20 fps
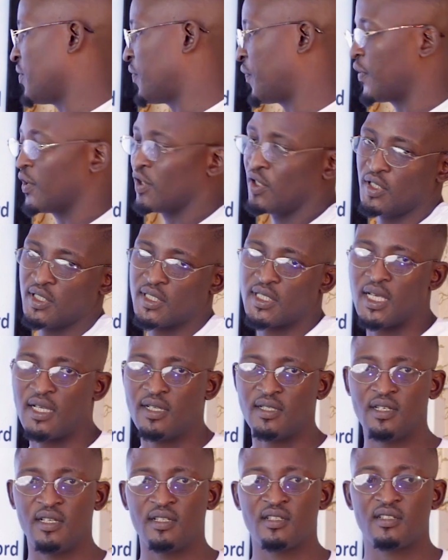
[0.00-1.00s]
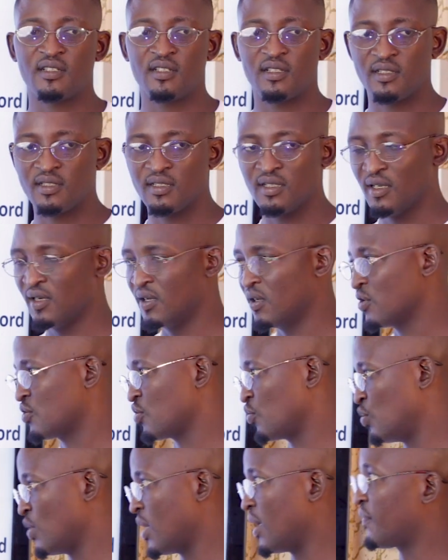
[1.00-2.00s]
the following sentences.
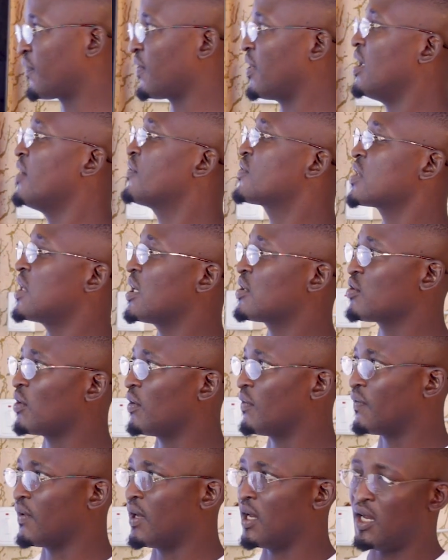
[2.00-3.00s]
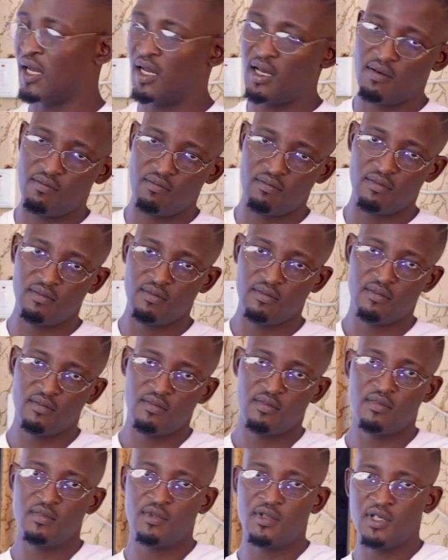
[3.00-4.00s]
So we have left out of
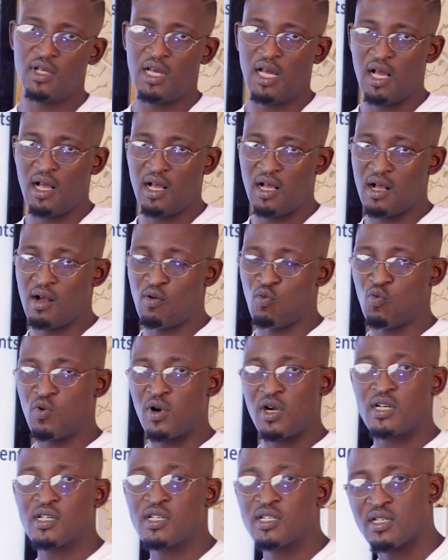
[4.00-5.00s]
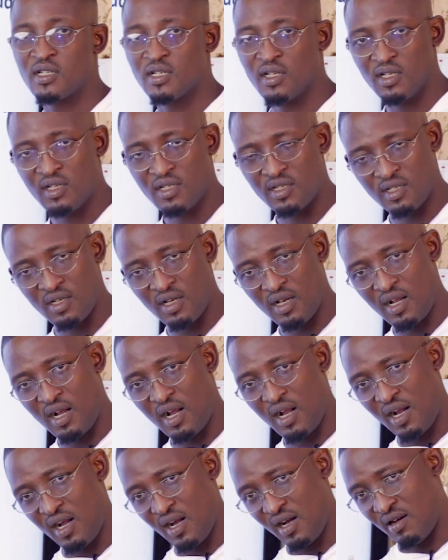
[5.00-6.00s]
words
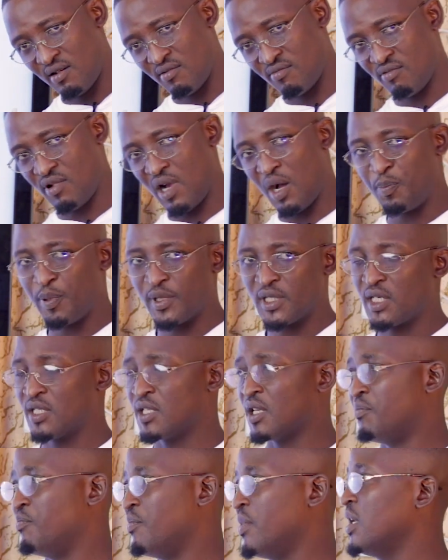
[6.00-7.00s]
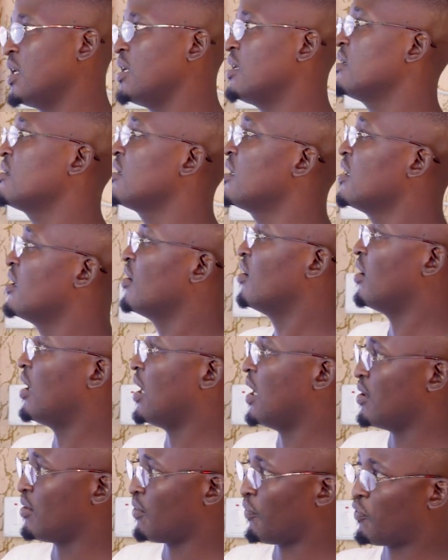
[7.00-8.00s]
opposite in meaning,
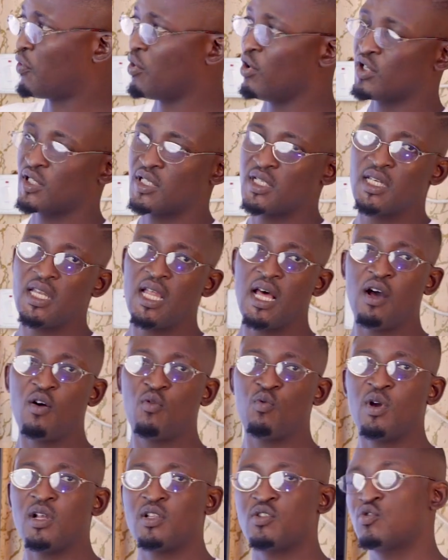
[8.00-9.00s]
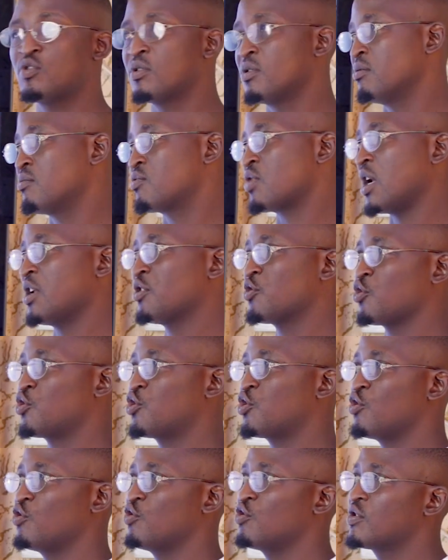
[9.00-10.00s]
and of course now we're trying to
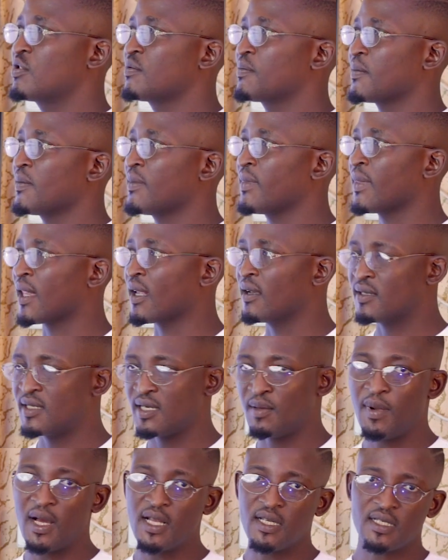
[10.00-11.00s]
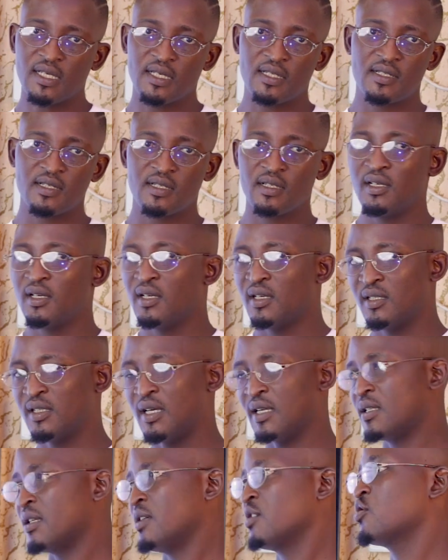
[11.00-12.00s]
choose semantics,
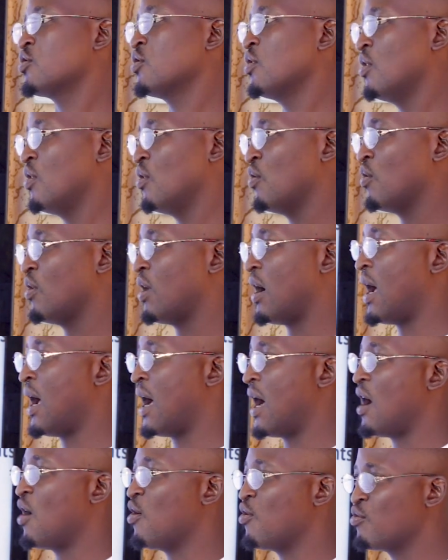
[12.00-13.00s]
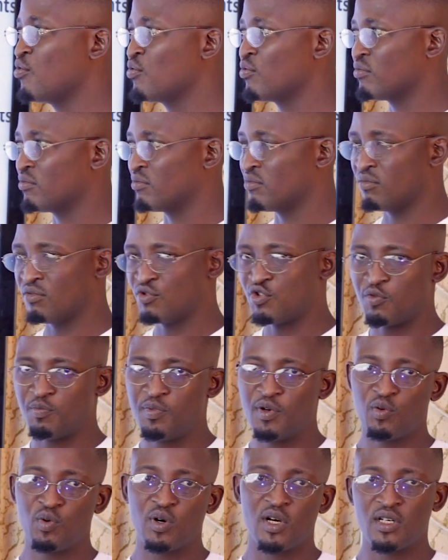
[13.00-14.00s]
that is how should
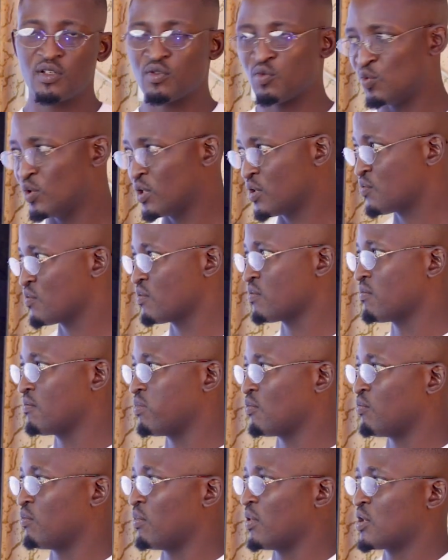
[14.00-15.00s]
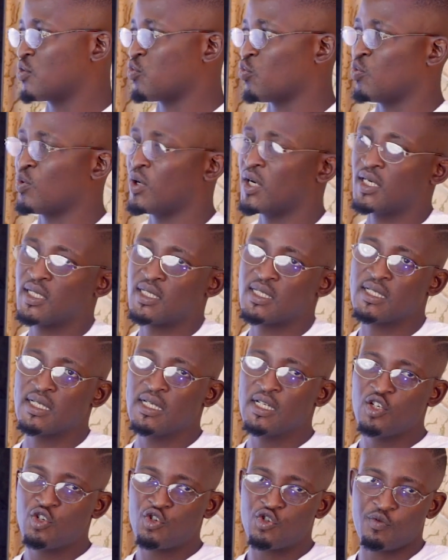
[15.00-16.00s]
be what words
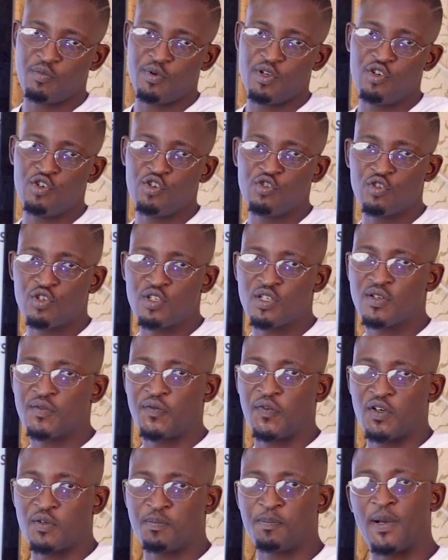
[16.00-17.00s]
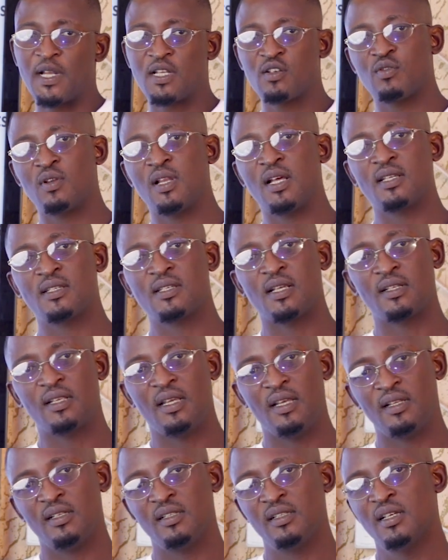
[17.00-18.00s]
should be used for particular
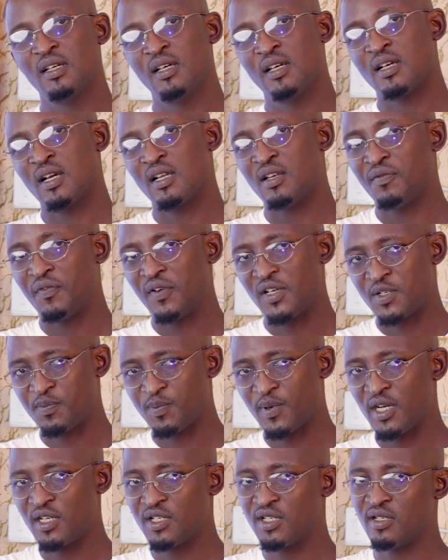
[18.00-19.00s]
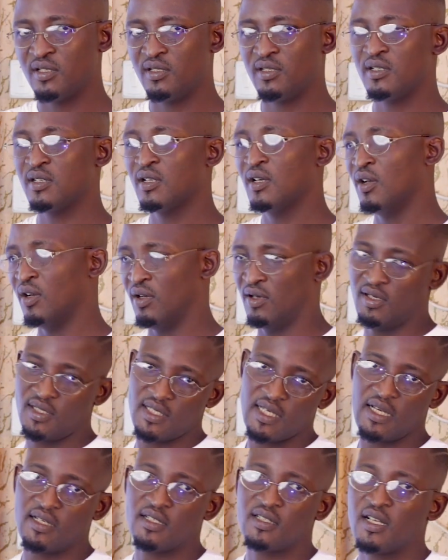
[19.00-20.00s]
certain kind of expressions or
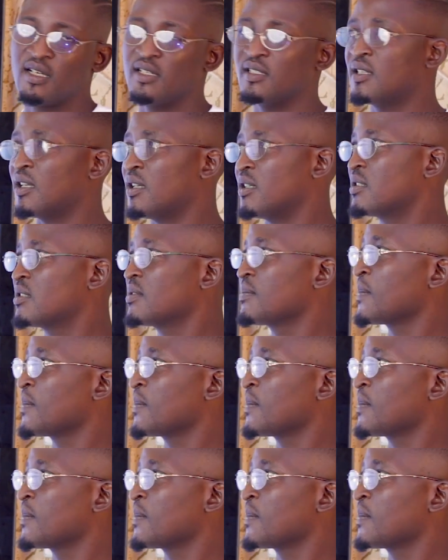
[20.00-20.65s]
sentences.